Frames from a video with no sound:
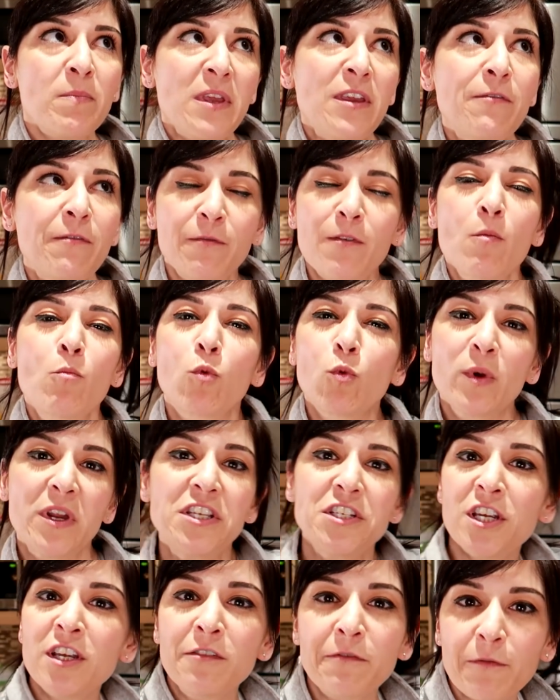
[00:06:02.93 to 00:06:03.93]
me from
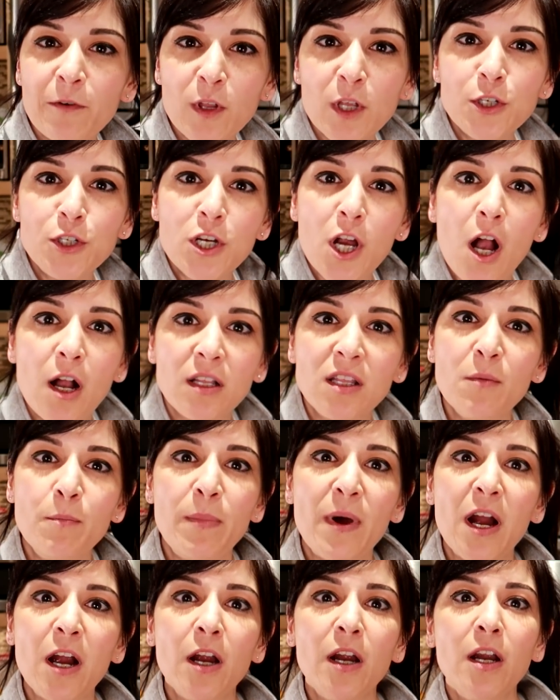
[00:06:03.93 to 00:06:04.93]
reaching for the
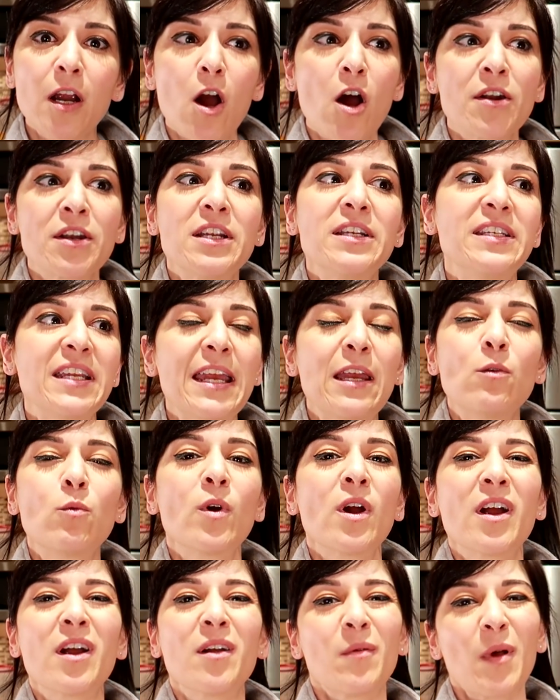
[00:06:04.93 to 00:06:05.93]
chocolate bar on a day
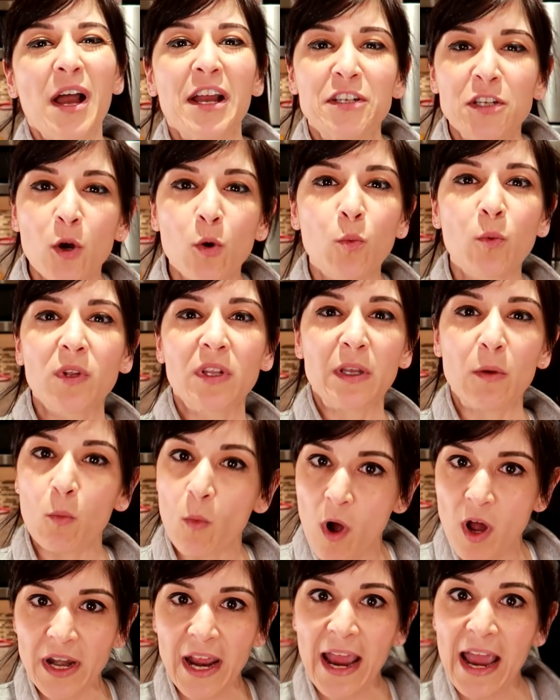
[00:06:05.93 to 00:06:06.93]
where I don't really
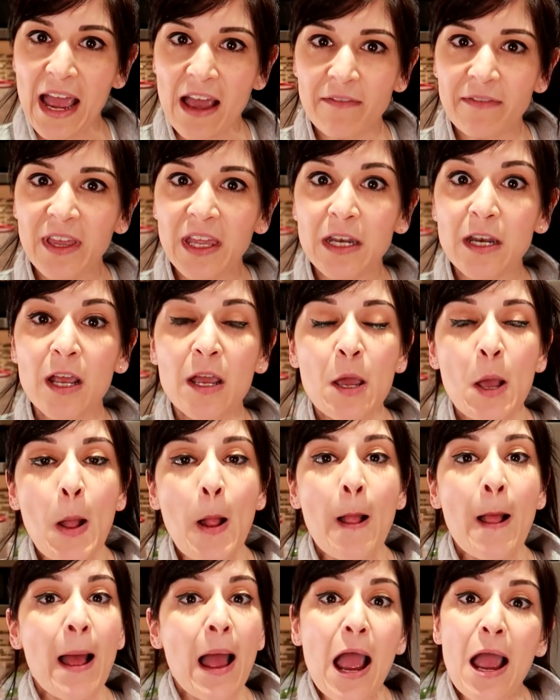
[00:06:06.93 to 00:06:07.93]
wanna have it.
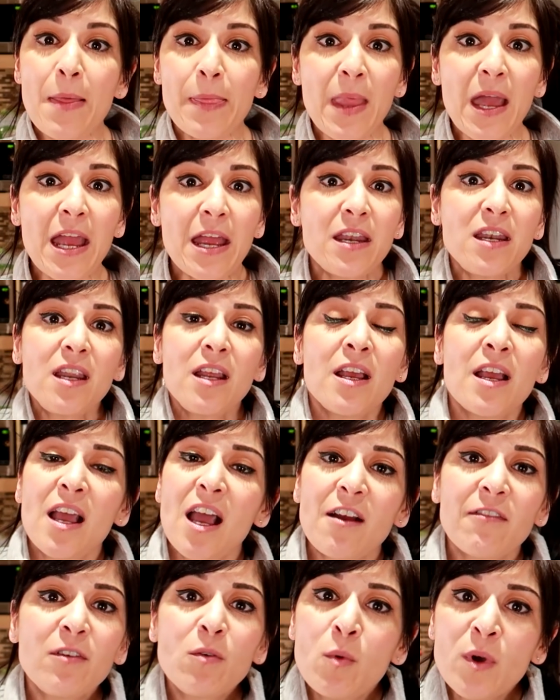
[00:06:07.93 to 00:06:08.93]
And then
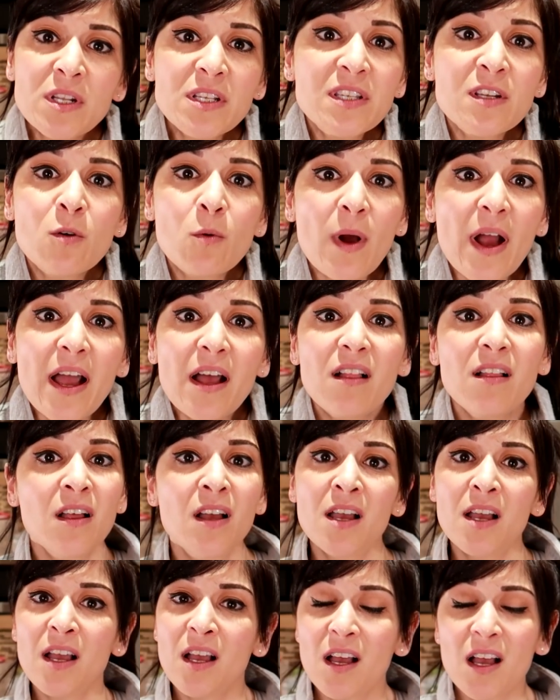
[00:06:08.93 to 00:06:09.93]
every once in a
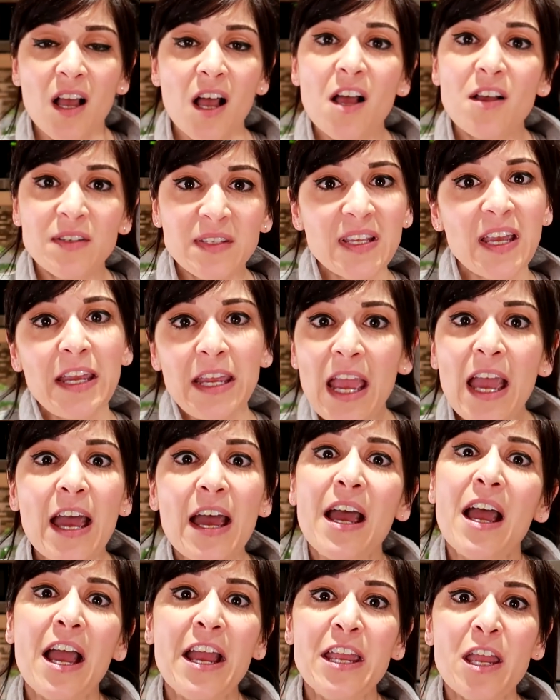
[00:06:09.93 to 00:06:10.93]
while, I'll say,
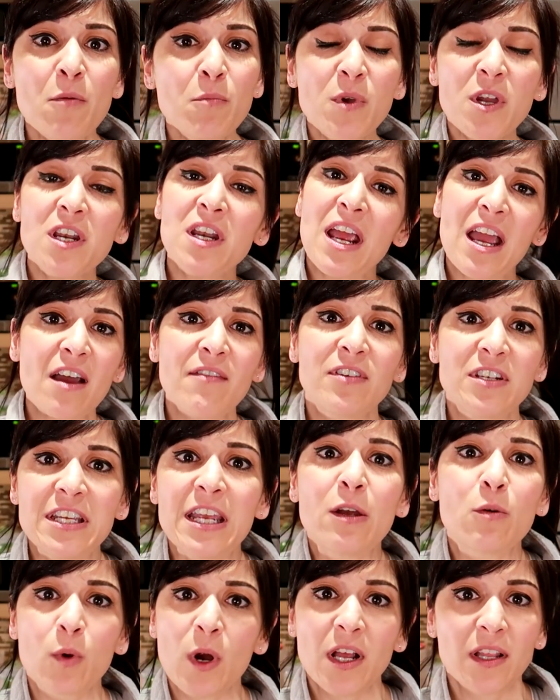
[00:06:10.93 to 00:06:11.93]
yeah, I am gonna have a
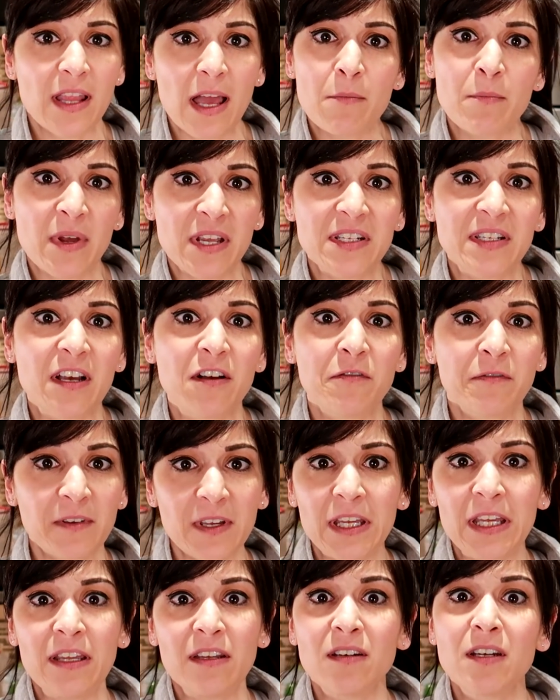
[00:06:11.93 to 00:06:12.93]
day where I let myself
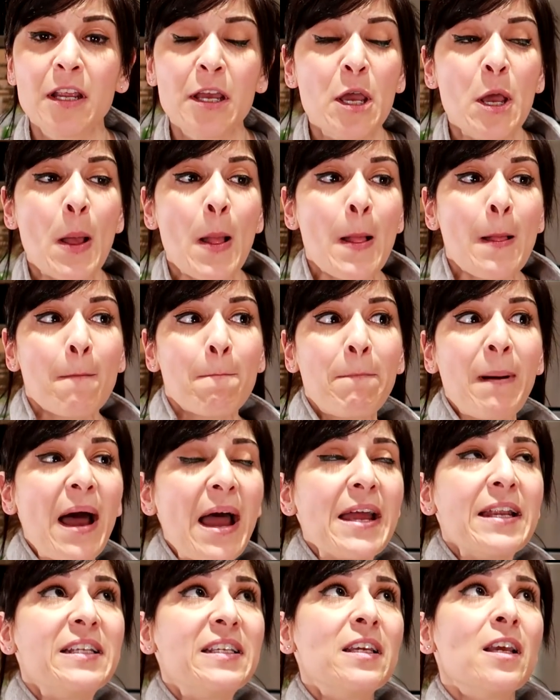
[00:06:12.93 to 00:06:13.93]
eat.
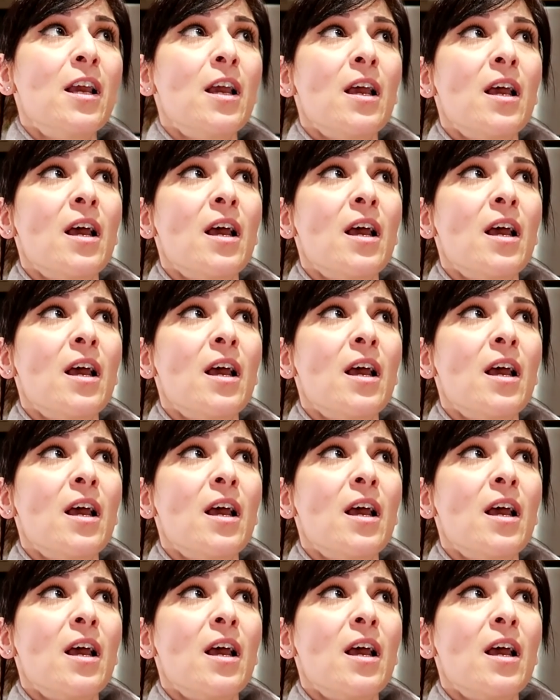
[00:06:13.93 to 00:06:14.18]
But